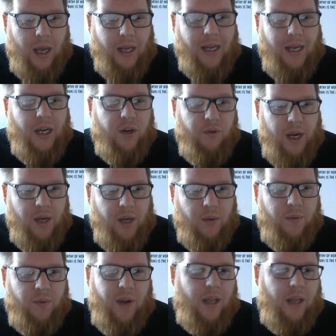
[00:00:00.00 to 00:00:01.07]
And I agreed
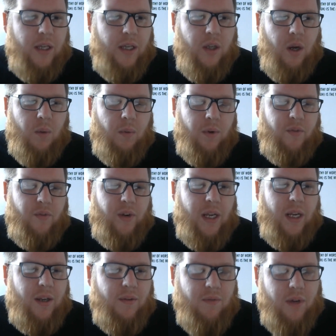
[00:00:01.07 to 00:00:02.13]
with. There's not one thing
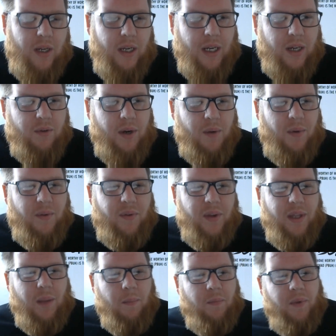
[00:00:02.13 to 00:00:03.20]
I didn't really agree with
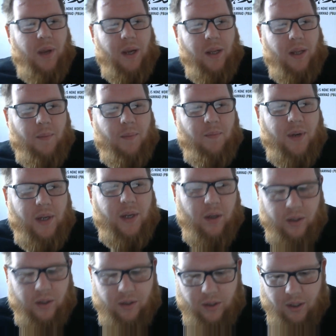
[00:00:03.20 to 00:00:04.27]
in them videos.